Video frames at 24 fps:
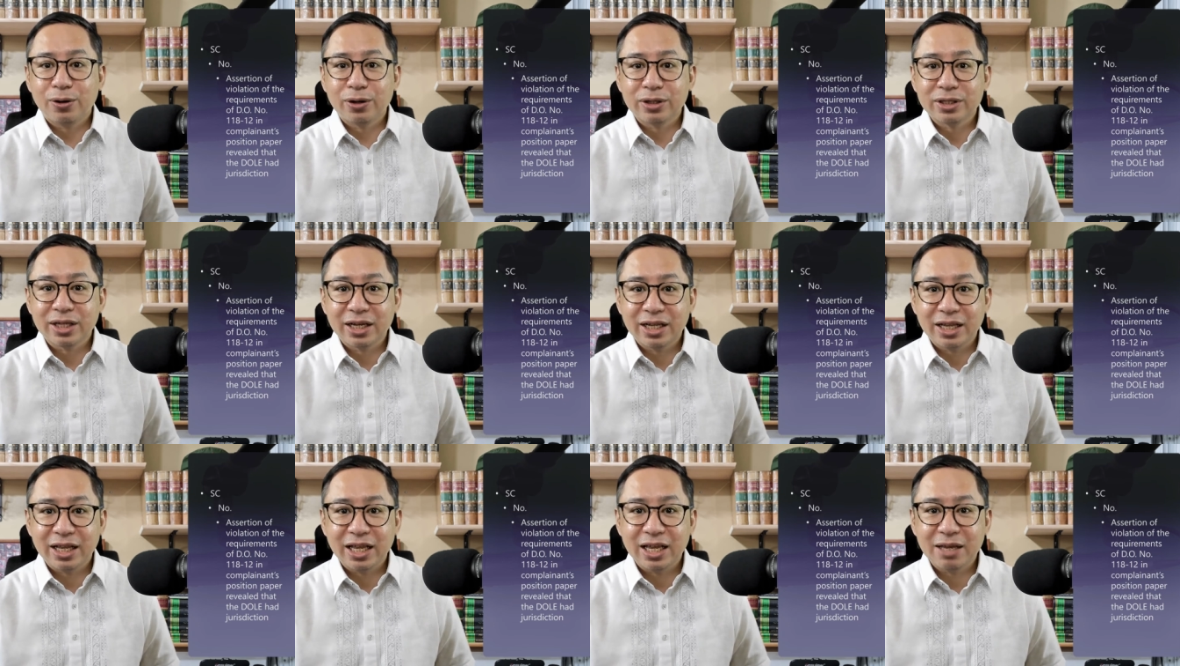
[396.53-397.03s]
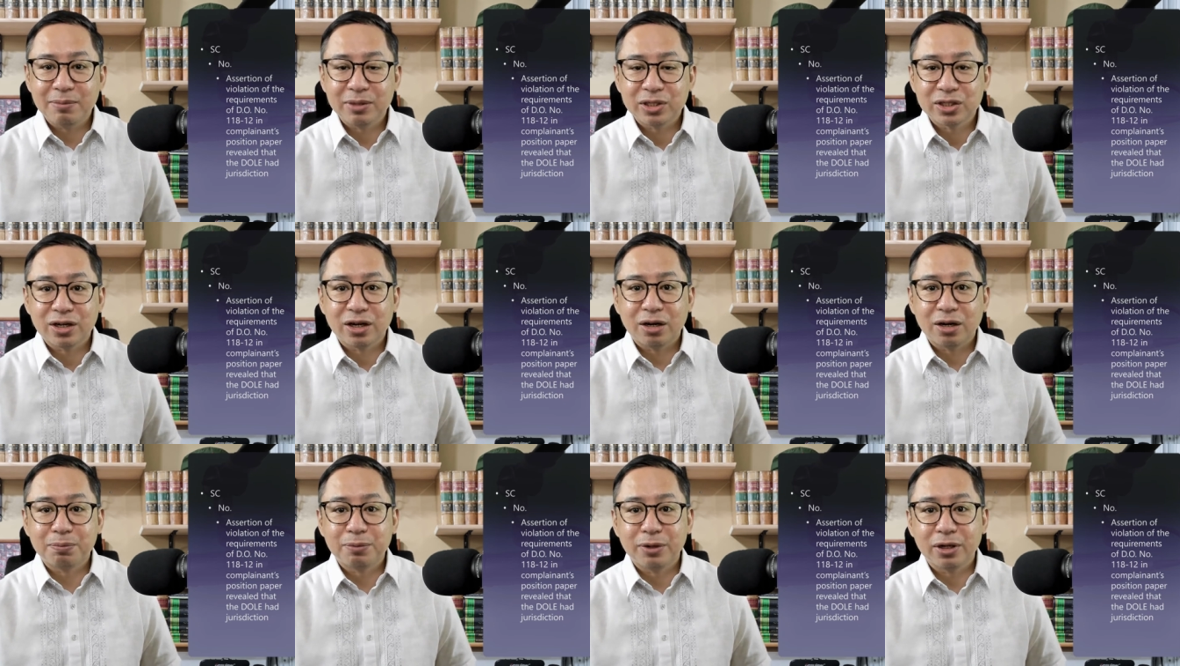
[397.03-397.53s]
or the claim
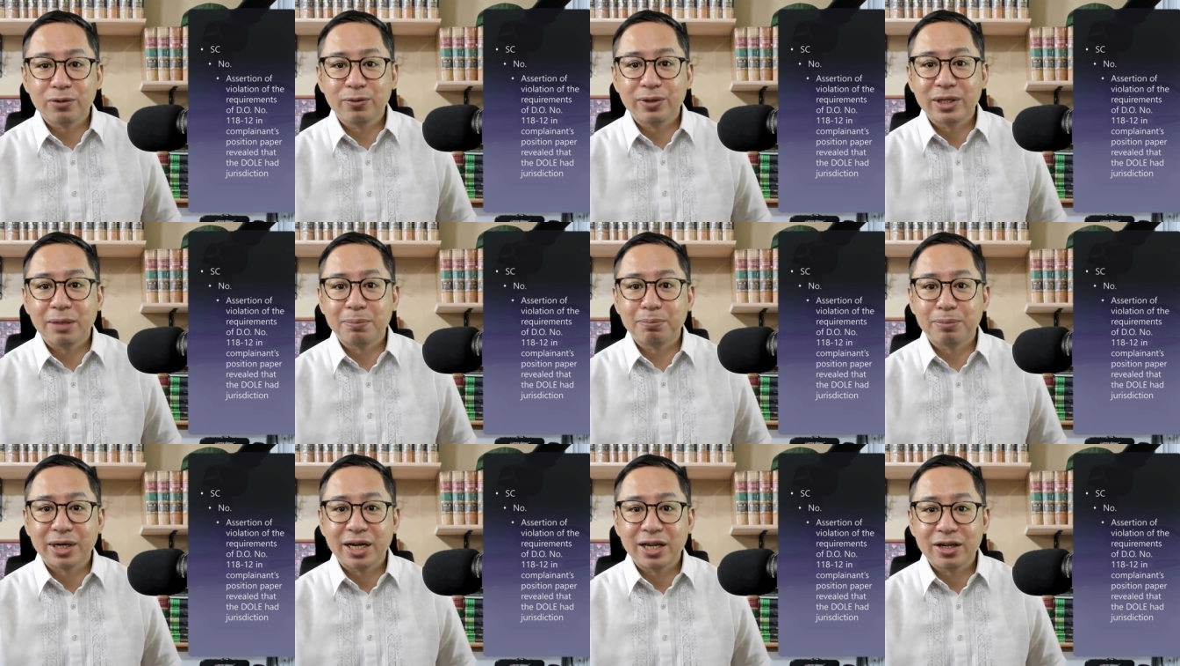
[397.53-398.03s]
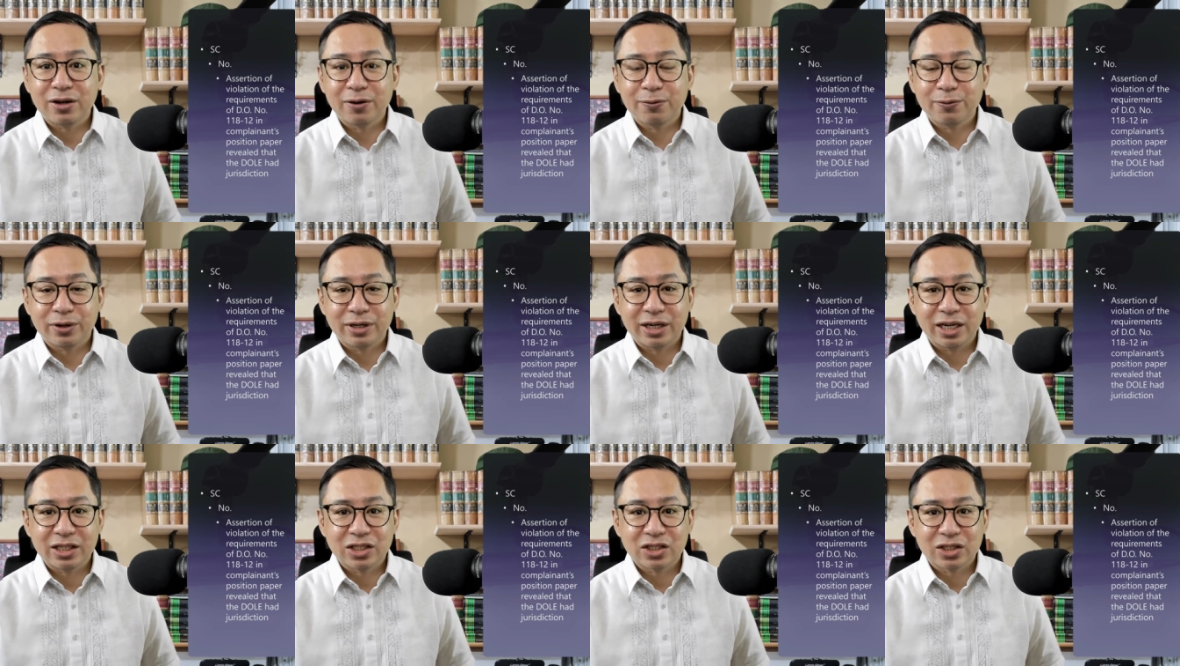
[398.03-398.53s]
is coupled with a
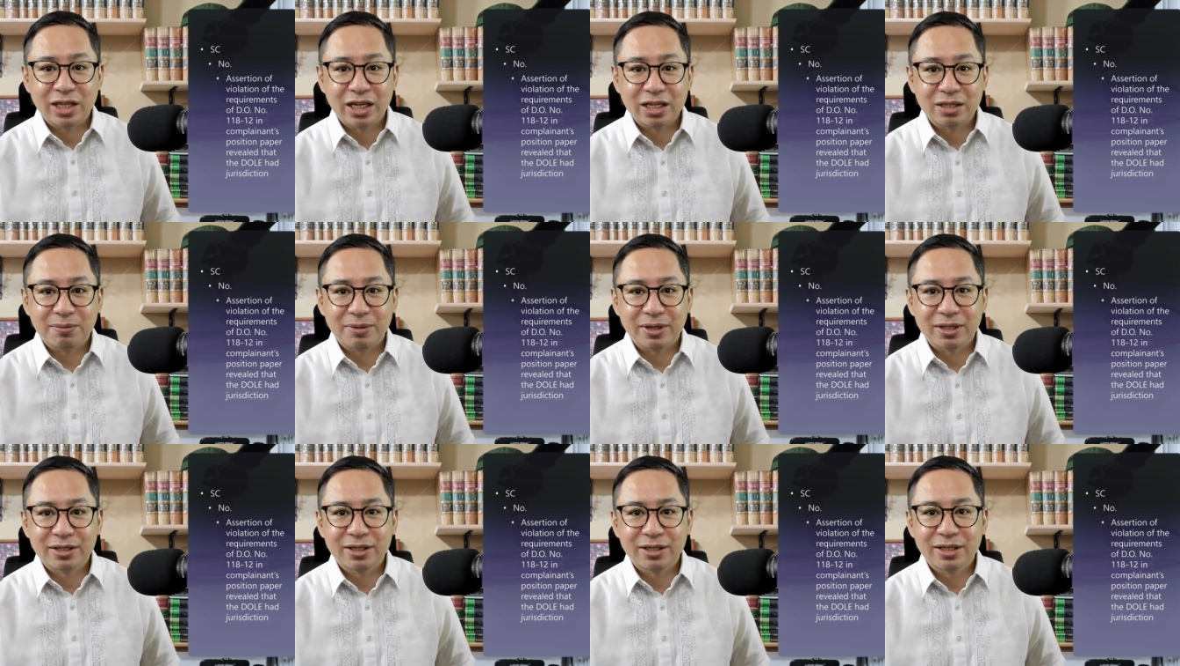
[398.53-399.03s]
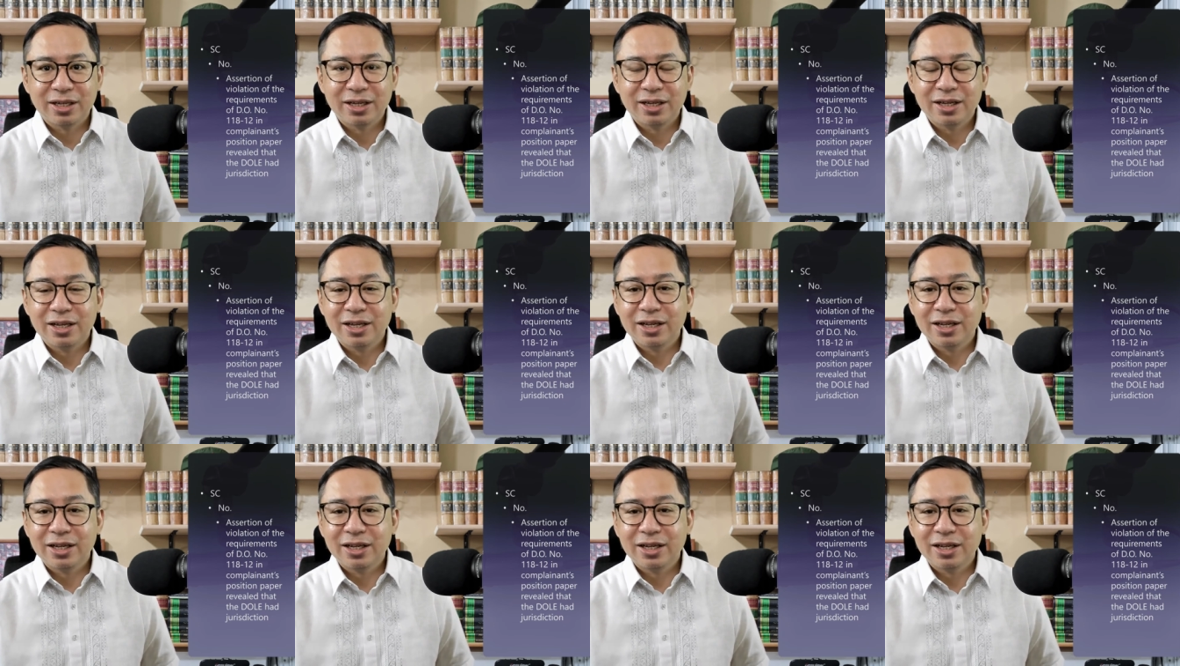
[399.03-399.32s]
prayer for reinstatement,